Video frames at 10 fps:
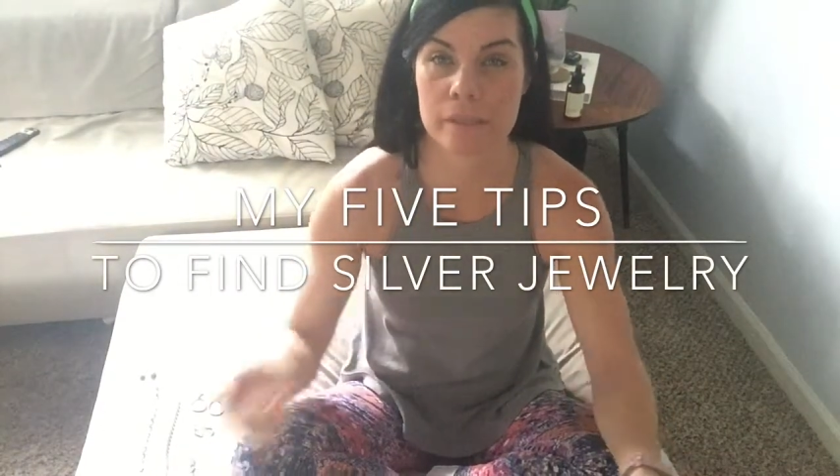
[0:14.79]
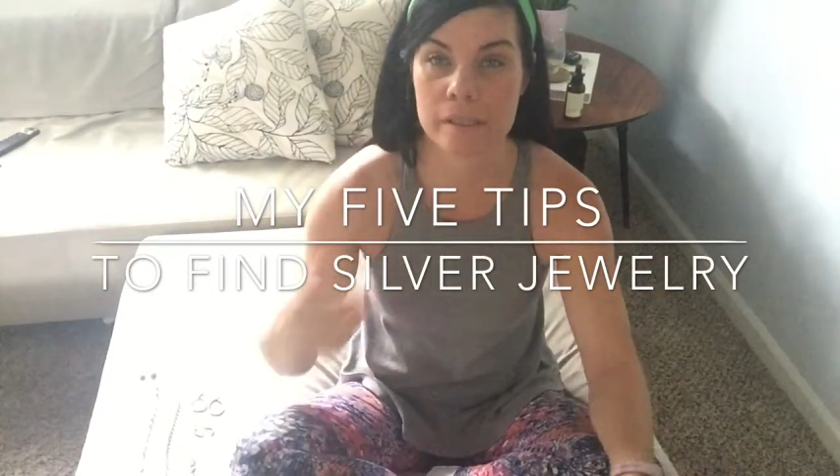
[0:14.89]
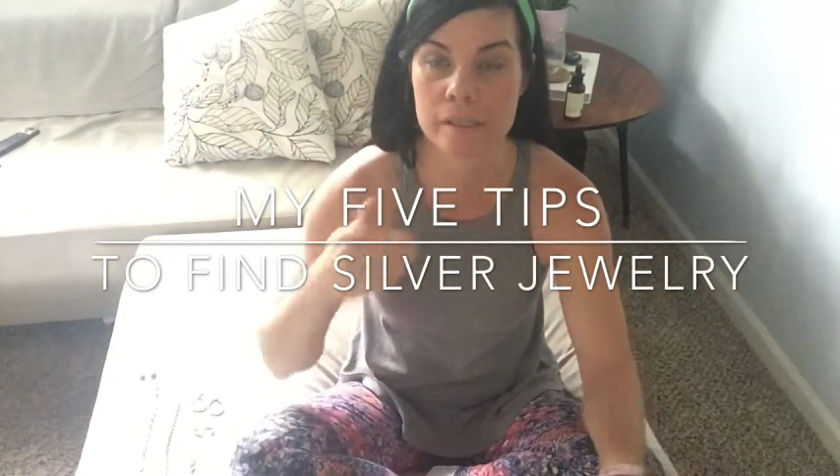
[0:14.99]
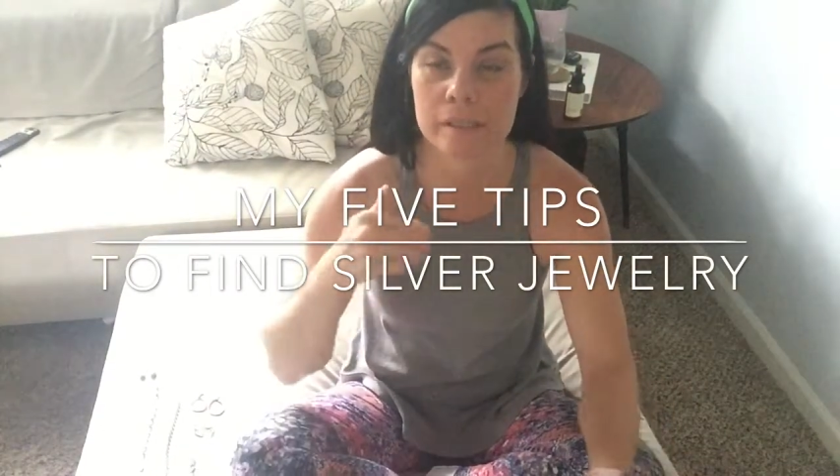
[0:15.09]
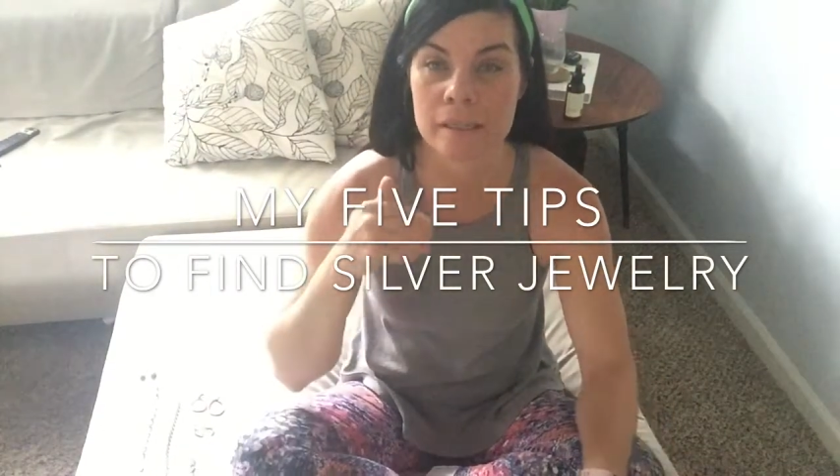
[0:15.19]

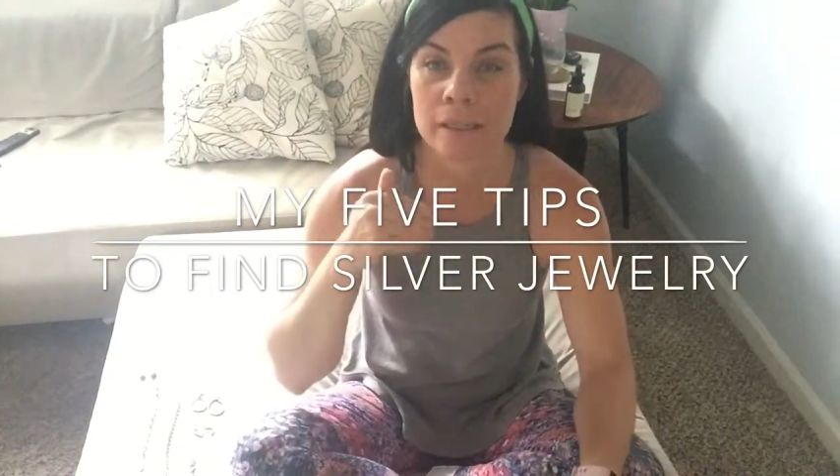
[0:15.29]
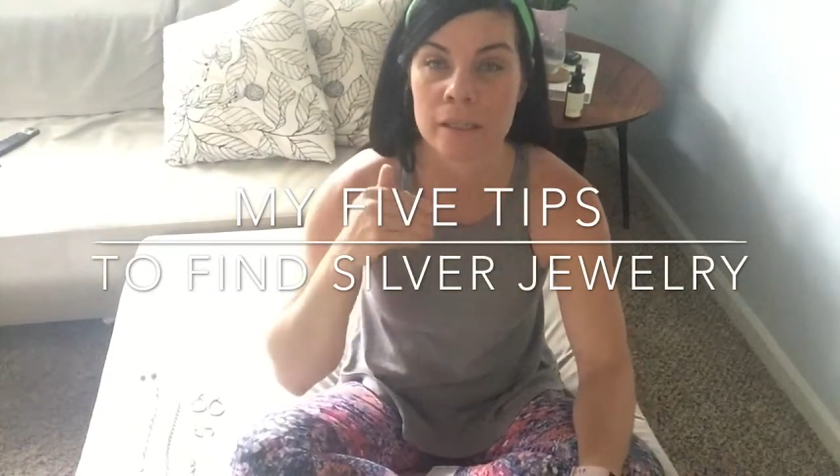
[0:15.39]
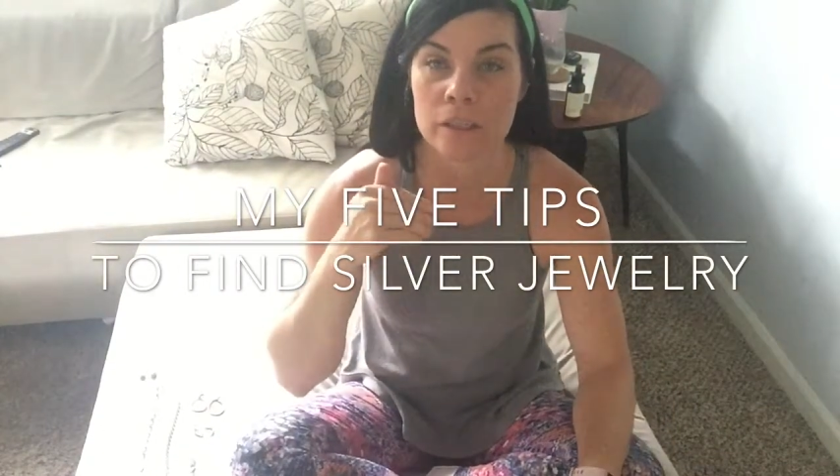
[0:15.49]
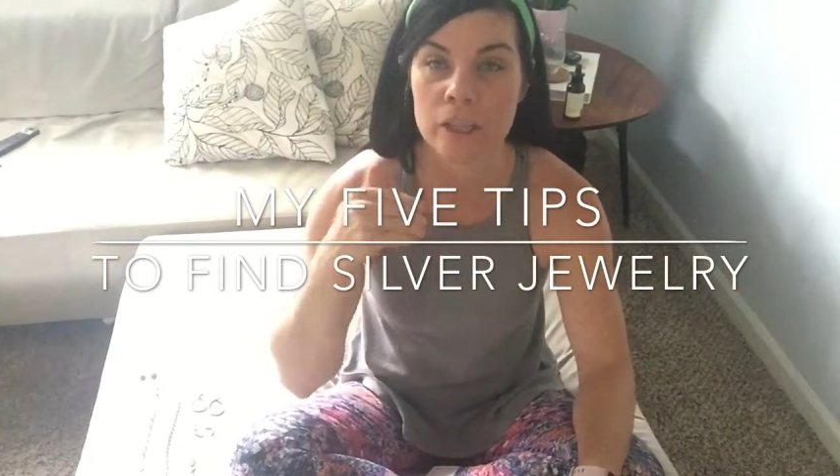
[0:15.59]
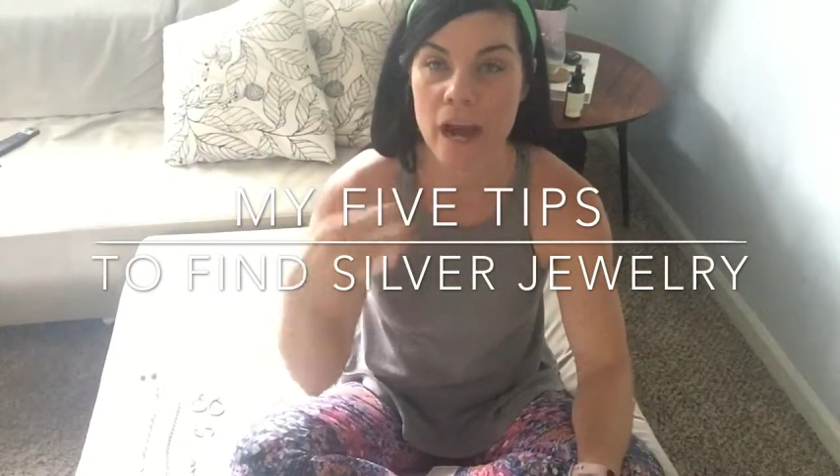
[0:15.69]
is
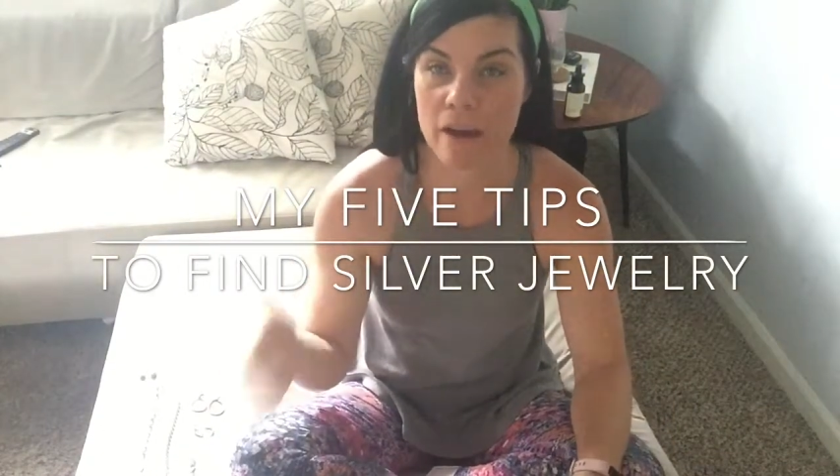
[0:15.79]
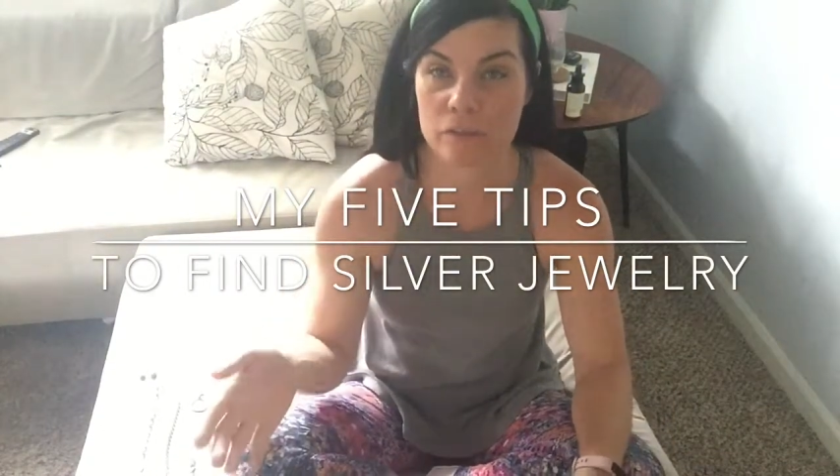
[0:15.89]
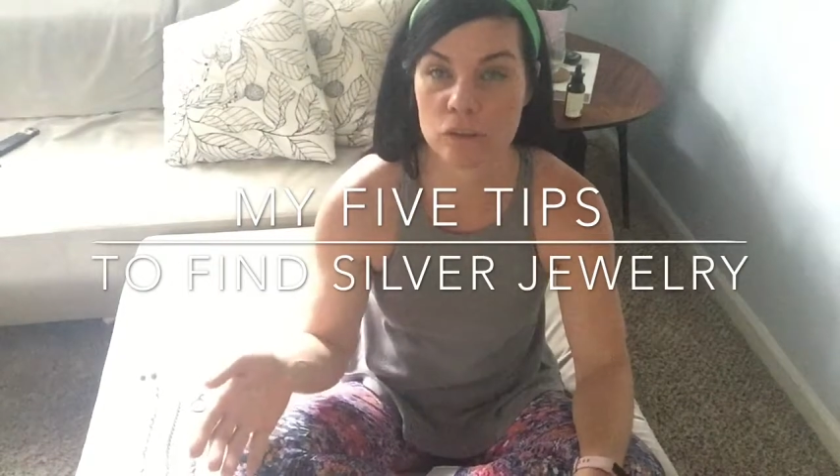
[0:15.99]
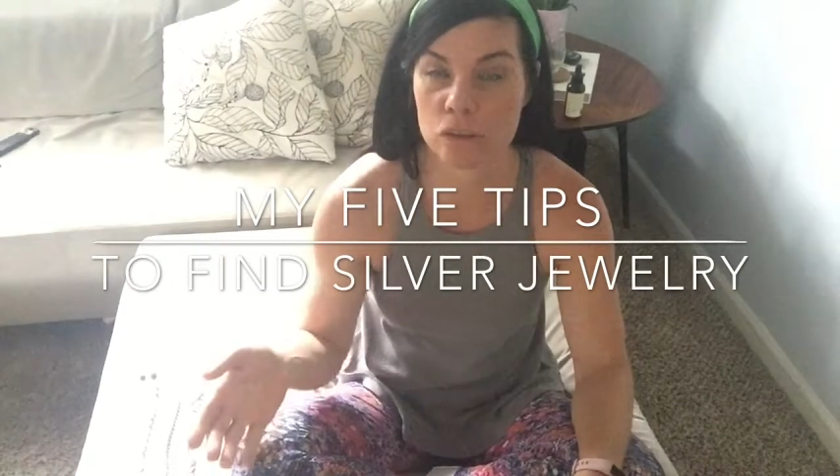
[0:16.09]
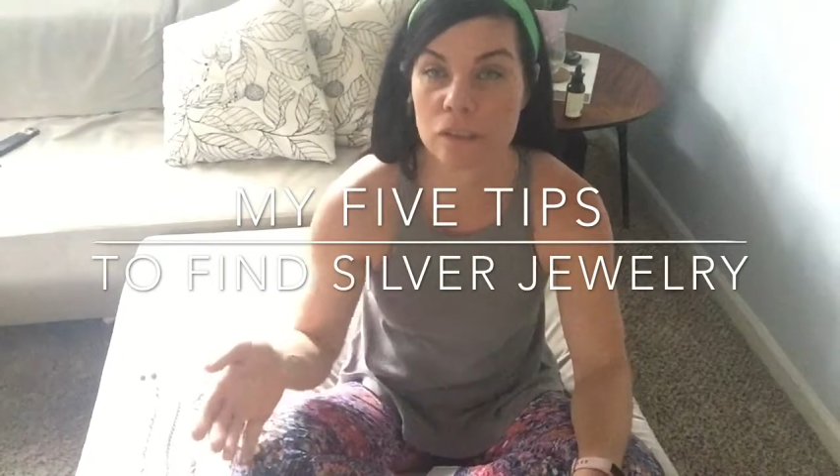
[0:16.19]
you have
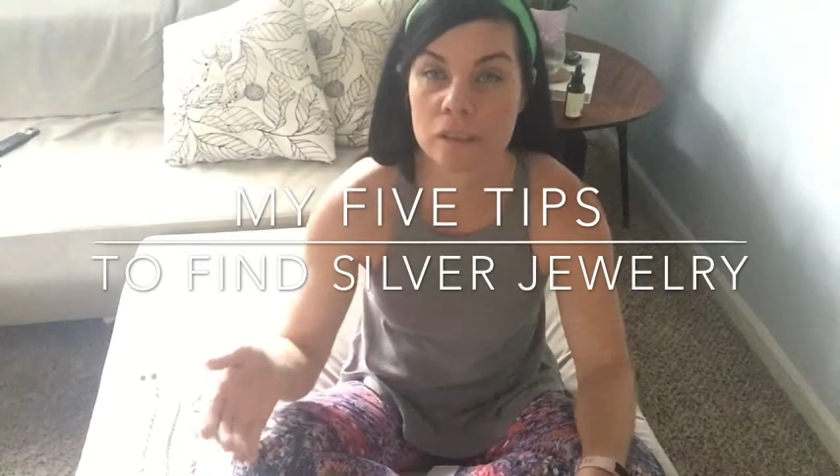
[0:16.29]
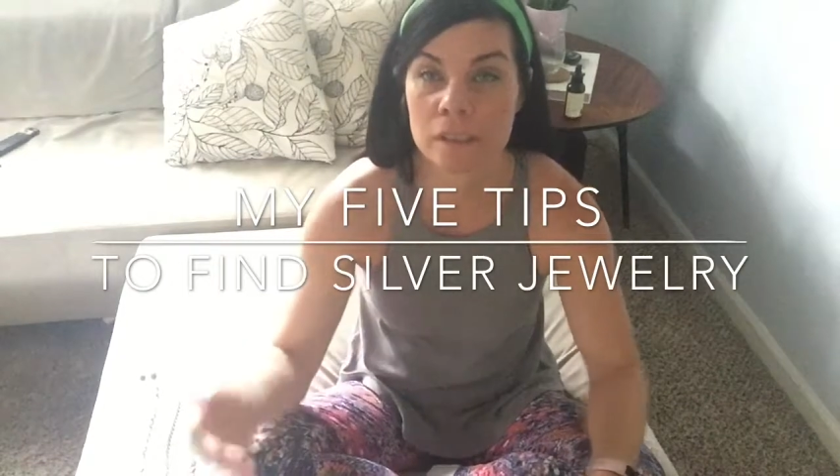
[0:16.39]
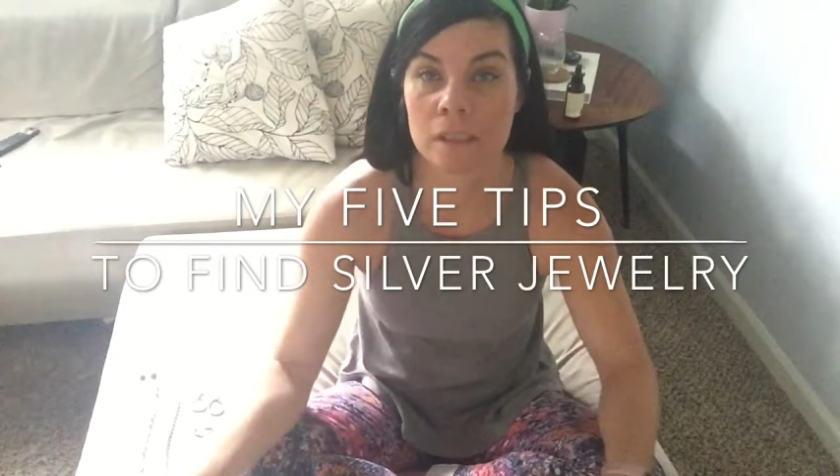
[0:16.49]
to look.